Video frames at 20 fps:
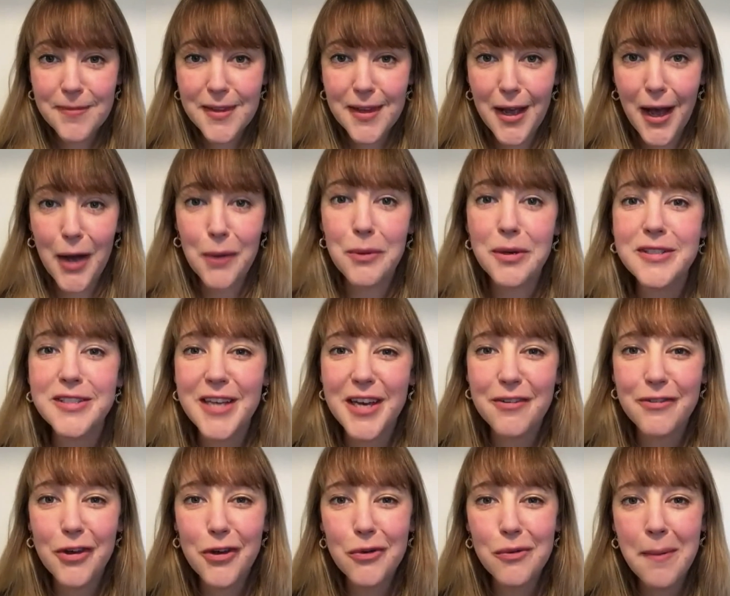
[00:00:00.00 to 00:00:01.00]
I wonder
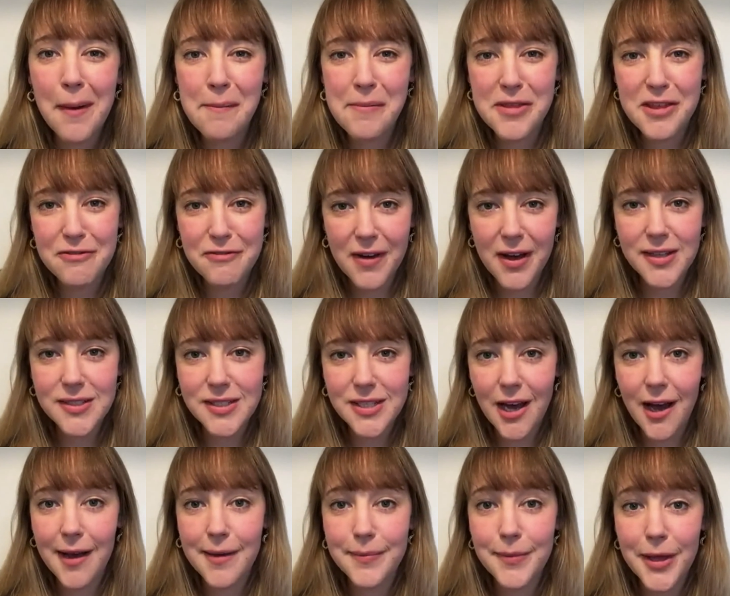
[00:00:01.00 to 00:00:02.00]
if you remember the first
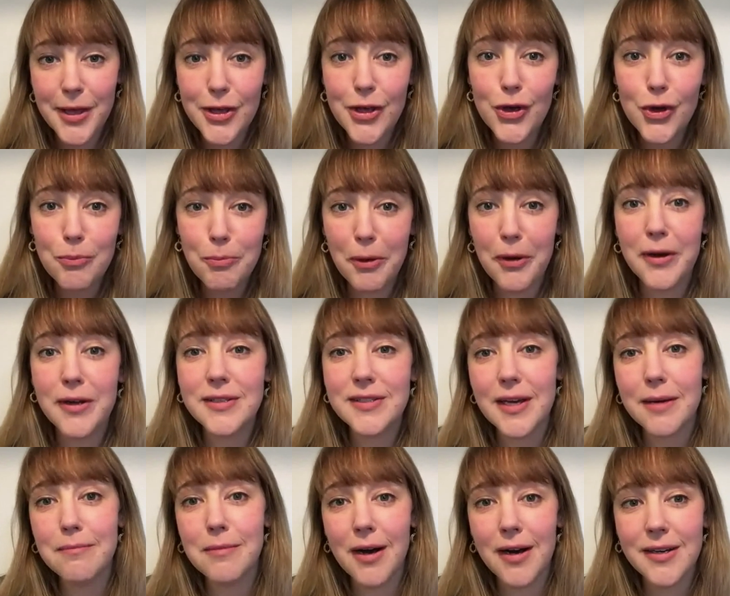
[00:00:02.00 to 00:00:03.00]
time that you put
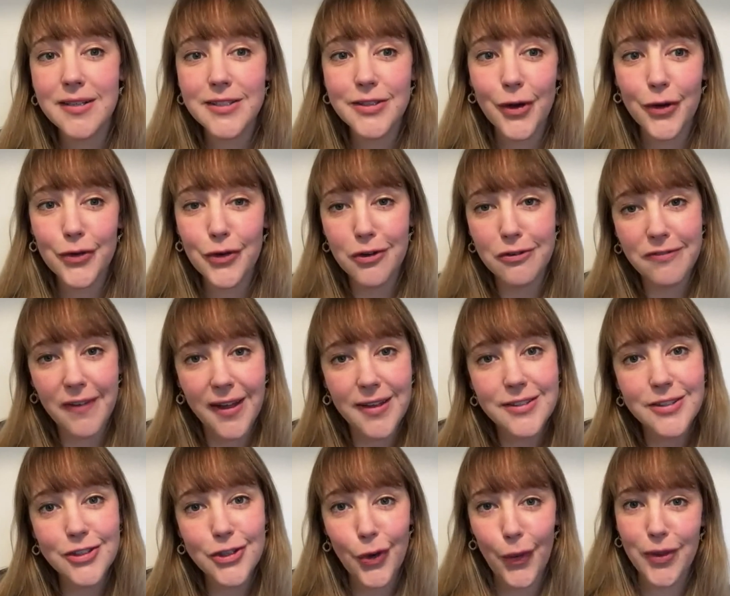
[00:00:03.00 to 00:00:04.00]
a mask on your face
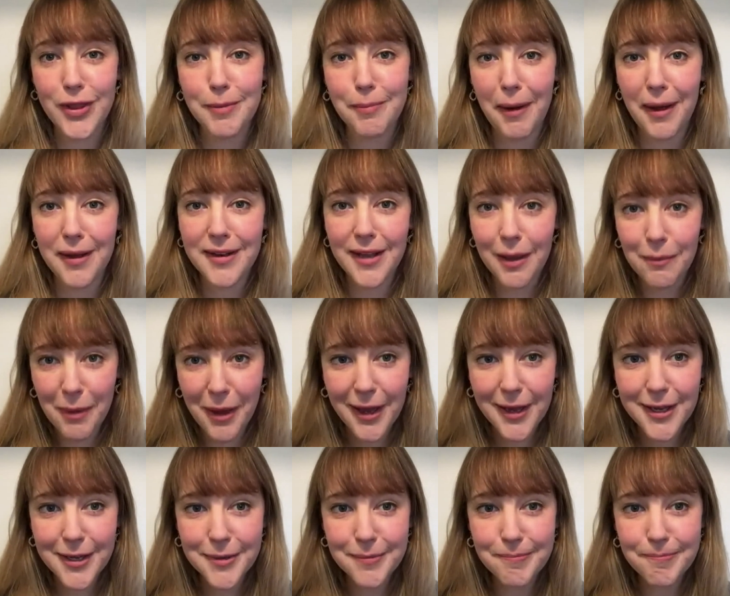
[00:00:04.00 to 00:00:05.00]
during the pandemic.